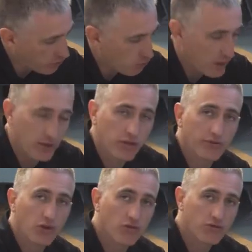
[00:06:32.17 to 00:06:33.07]
The wheels
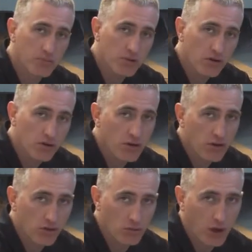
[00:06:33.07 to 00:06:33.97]
have no rubber,
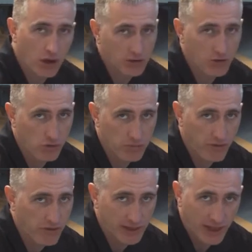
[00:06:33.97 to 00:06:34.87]
so modelers would be
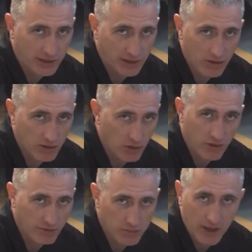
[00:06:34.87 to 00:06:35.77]
very glad to hear you don't
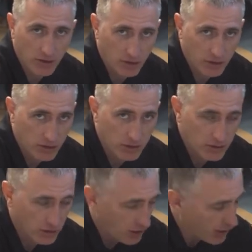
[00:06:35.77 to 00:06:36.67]
have to paint all the
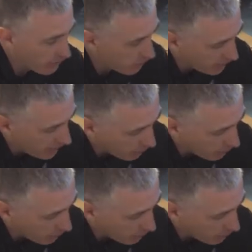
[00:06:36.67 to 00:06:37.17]
tire on the